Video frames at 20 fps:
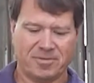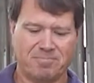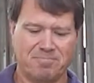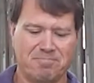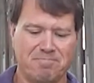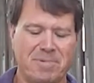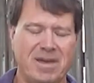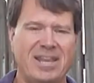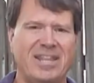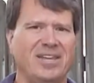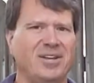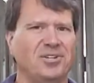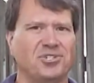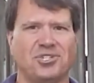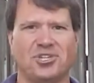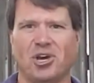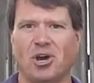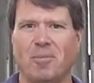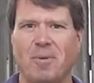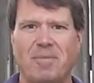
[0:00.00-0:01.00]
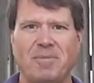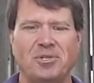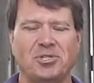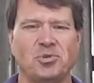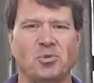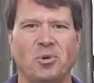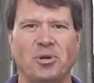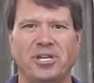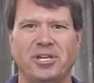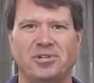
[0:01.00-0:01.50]
many years ago, maybe
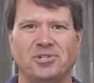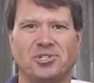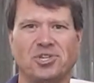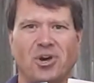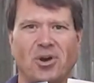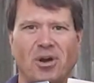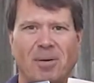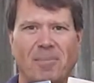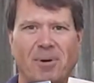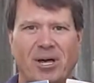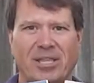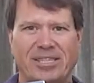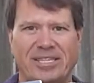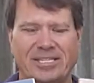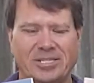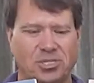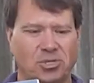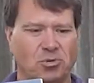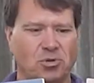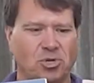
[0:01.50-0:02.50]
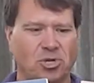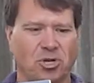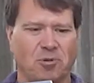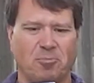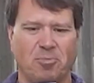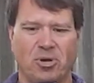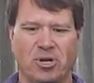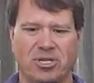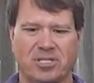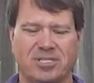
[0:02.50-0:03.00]
20 years ago, I bought these two
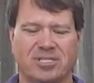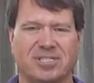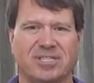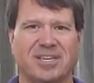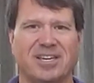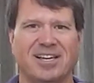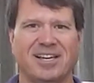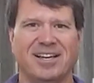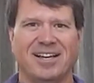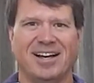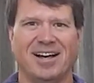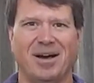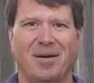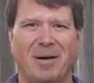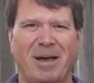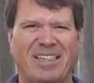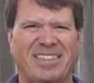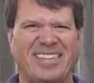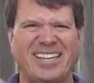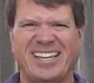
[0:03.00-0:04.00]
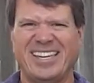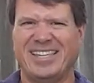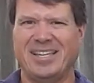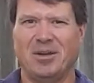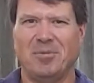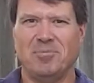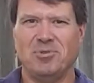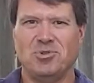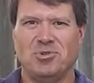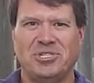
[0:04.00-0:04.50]
cookbooks, I think in
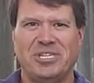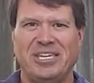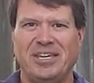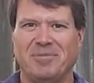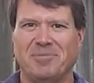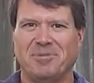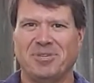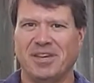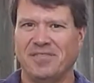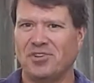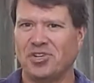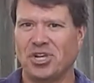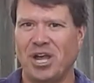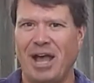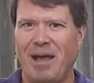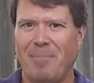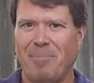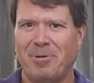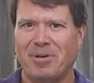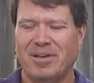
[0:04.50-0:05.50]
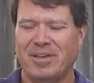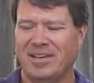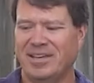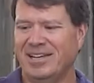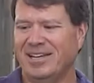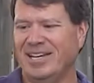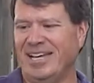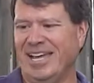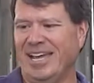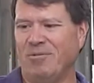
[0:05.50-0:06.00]
a museum gift shop.
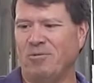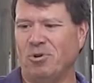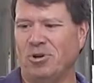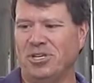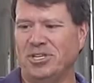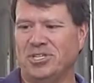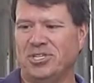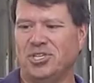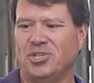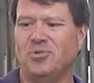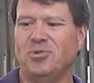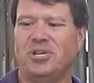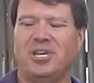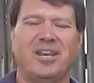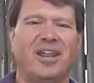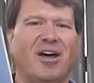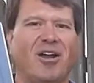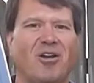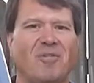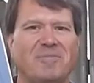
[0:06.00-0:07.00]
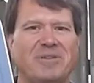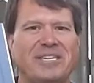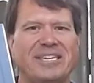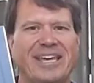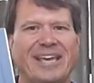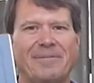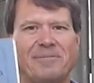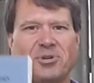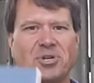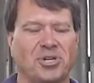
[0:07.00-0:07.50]
And one is Union Army
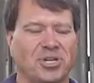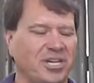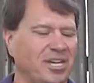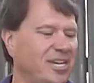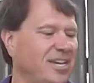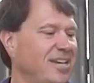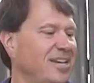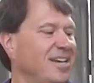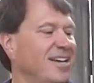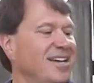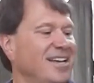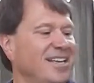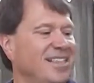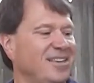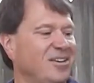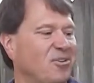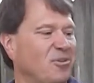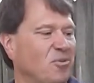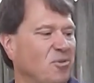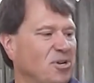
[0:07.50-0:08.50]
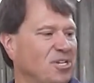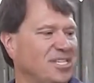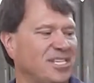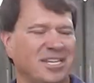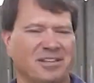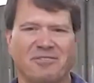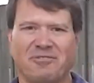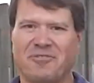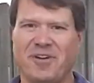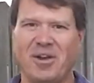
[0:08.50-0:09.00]
Camp Cooking, the other one is
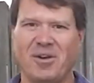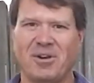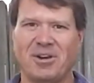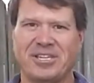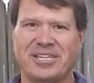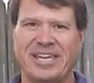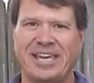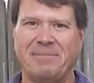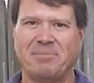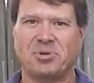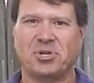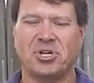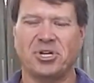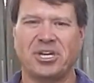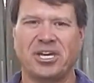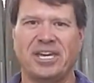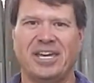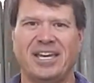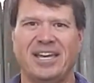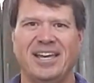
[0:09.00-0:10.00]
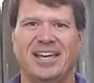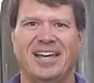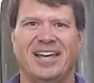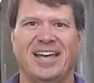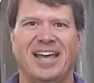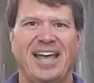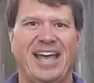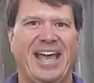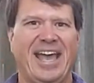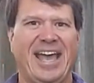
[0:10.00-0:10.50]
Confederate Camp Cooking,
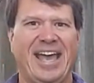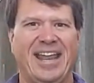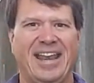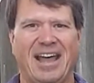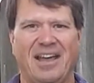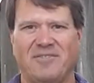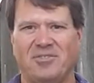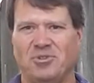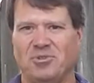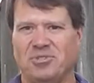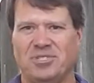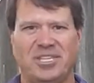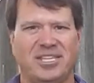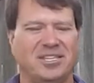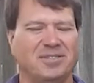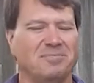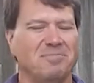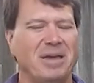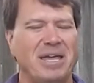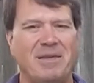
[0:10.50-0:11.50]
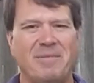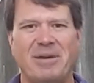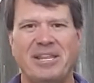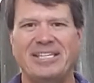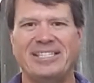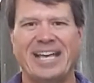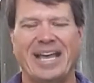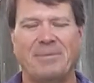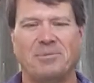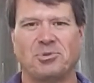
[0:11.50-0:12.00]
and I've used these many
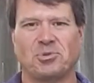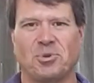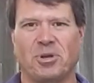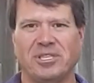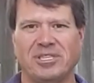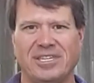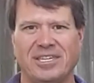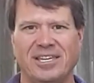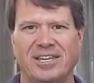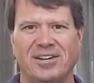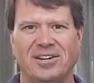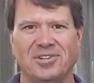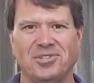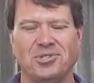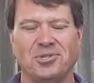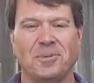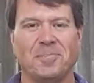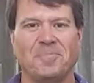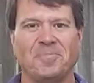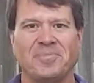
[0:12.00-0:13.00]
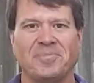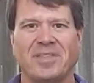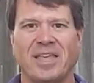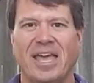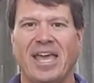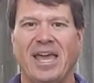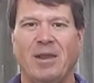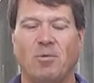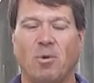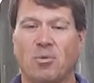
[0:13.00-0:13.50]
times throughout the years.
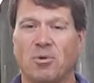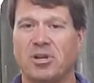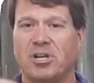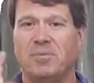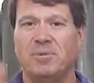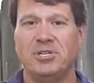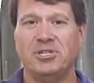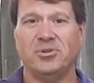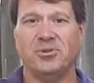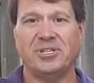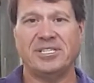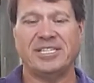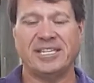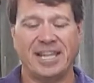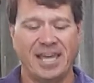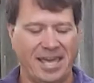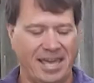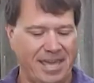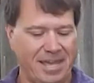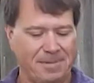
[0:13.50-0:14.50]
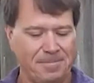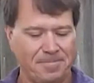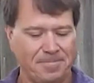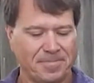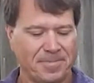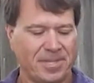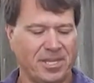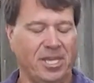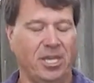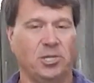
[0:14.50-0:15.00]
And what we're going to be doing today
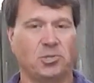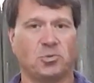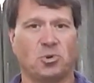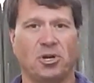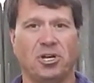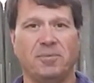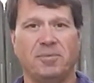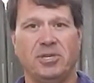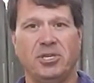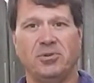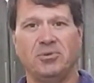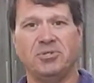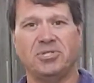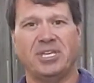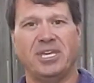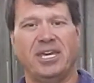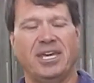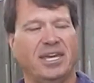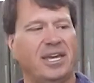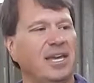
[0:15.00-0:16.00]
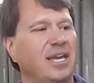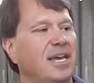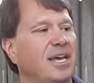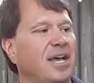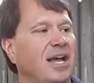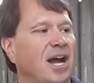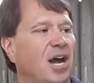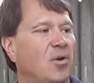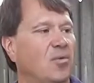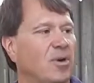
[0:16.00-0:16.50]
is we're going to be using
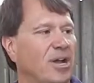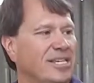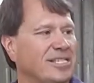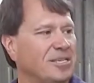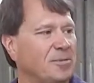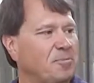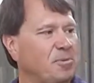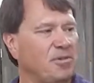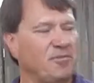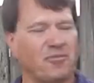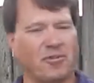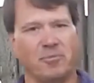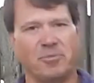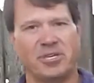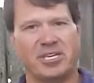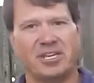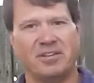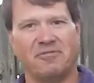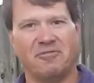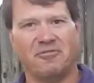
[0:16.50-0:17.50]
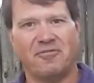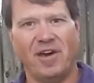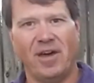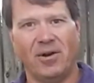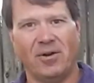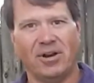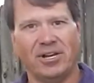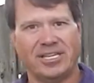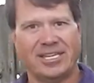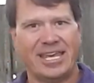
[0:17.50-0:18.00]
a recipe from the
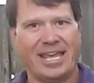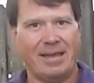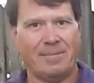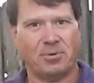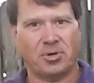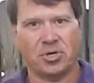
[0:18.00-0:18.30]
Confederate Camp